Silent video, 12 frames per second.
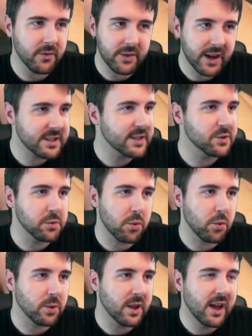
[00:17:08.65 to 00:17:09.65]
That is
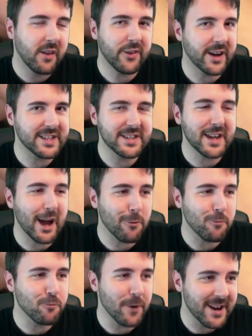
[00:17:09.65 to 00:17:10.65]
all. That is
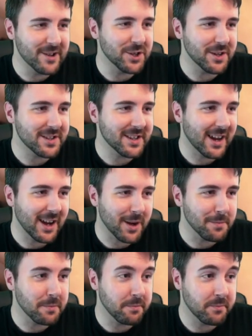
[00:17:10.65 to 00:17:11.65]
outrageous,
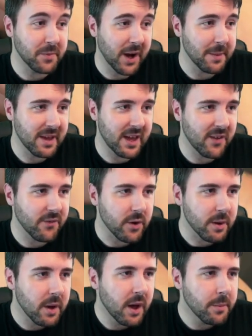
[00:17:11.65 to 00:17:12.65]
and I'm here for it.